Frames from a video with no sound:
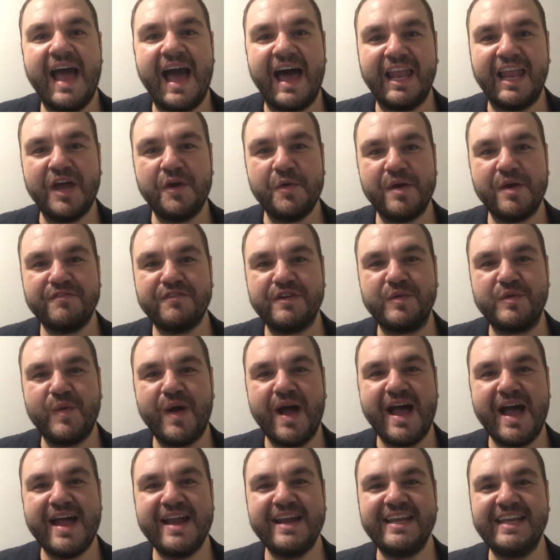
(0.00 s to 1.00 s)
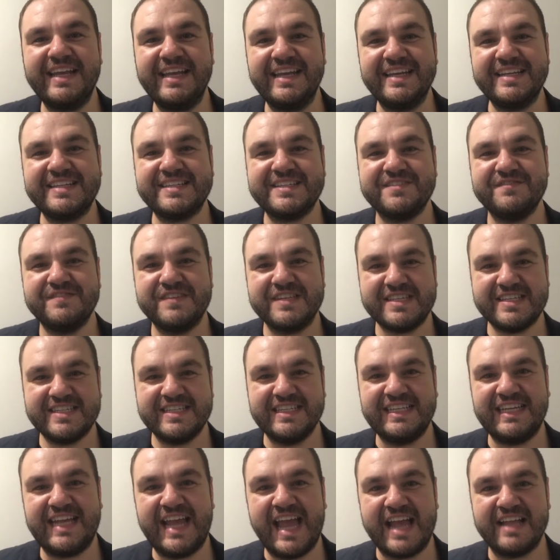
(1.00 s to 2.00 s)
Hello everyone, it's
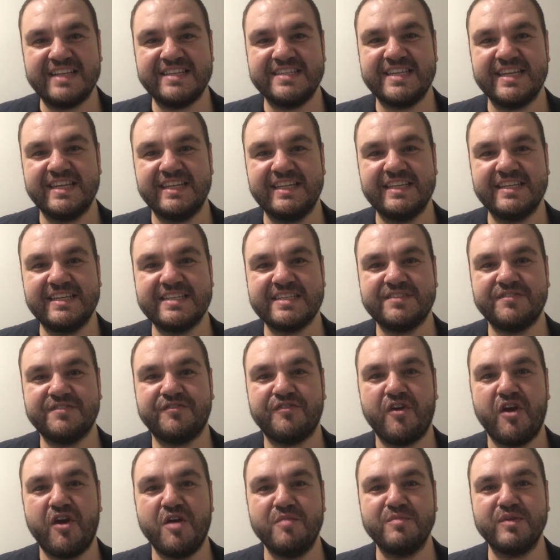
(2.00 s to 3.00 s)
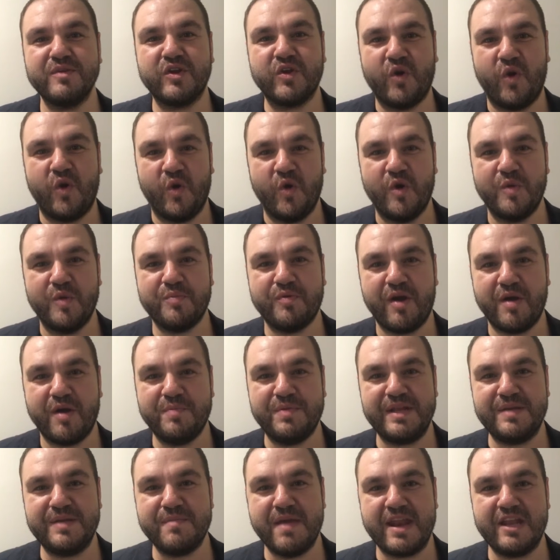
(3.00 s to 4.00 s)
Vasili Hadzellis from Core
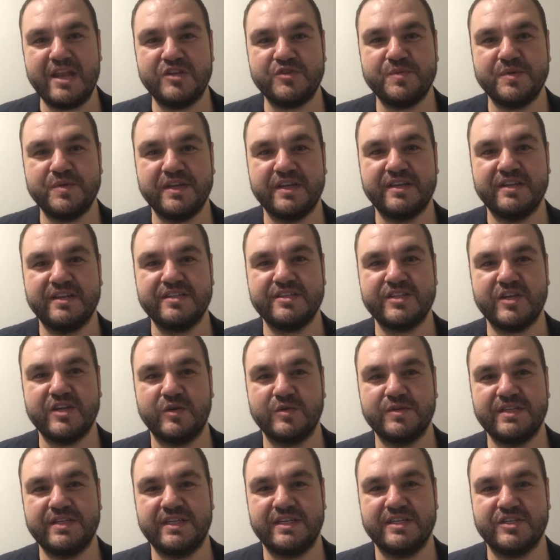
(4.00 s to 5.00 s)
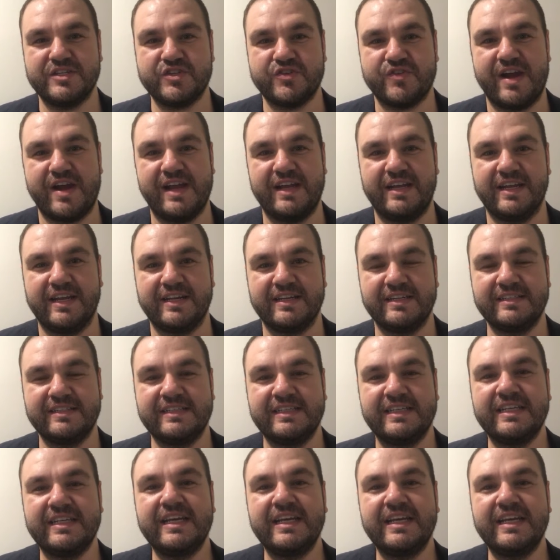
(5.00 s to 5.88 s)
Property Management Consulting Australia.